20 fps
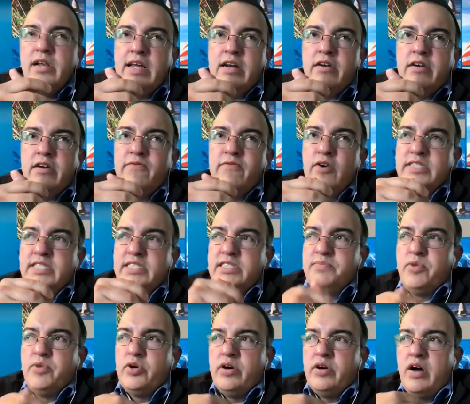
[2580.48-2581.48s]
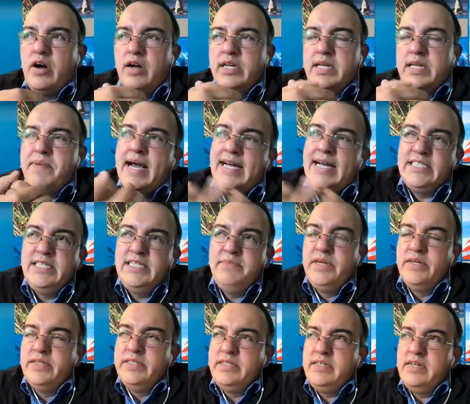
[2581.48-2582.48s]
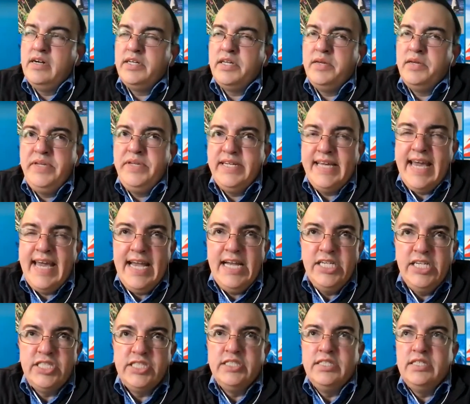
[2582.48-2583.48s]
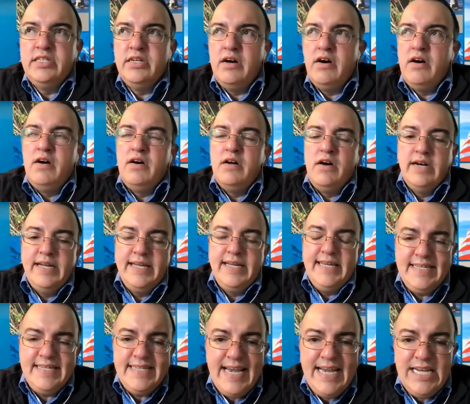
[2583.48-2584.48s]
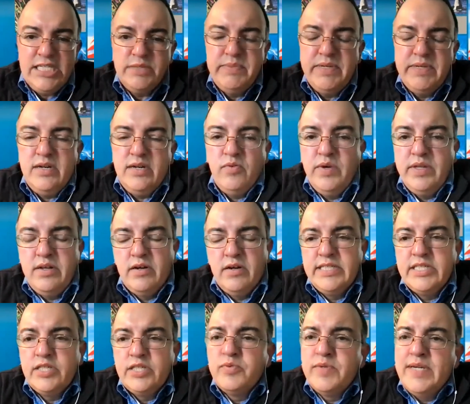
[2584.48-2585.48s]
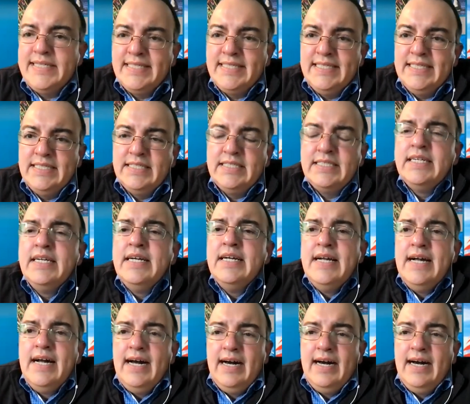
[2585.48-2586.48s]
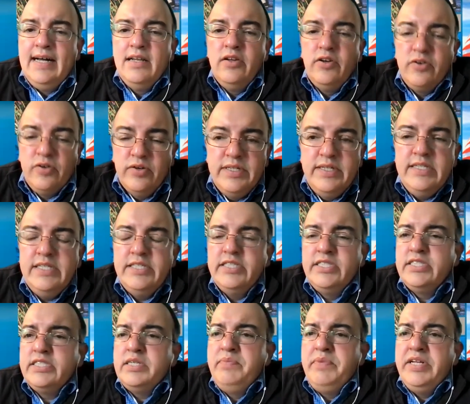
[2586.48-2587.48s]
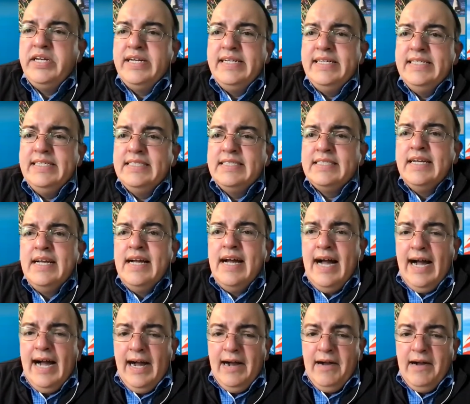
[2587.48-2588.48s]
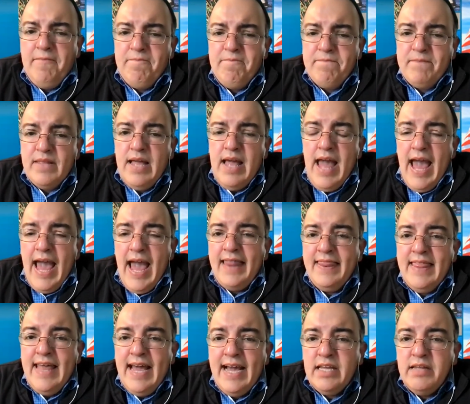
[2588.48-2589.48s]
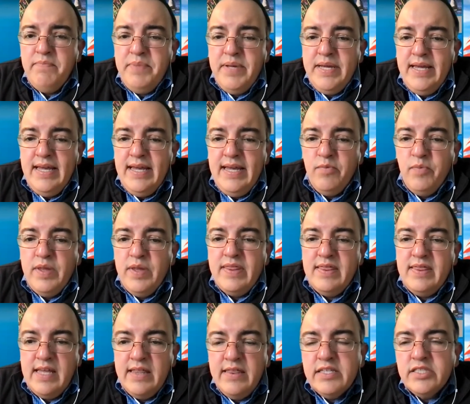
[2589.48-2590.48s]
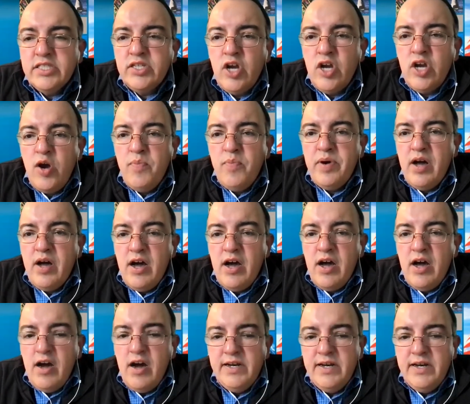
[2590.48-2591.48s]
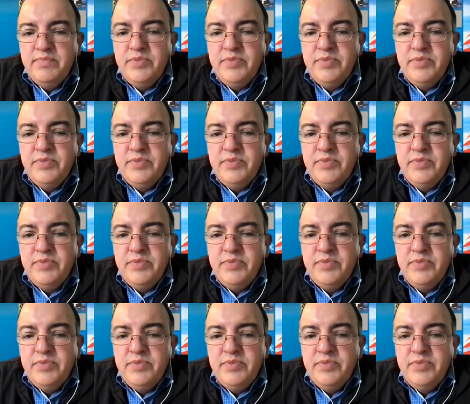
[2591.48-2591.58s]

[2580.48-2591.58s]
letter focuses more on capacity building, on communication, on engagement with Arctic residents, local indigenous communities. And that could be within the scope of an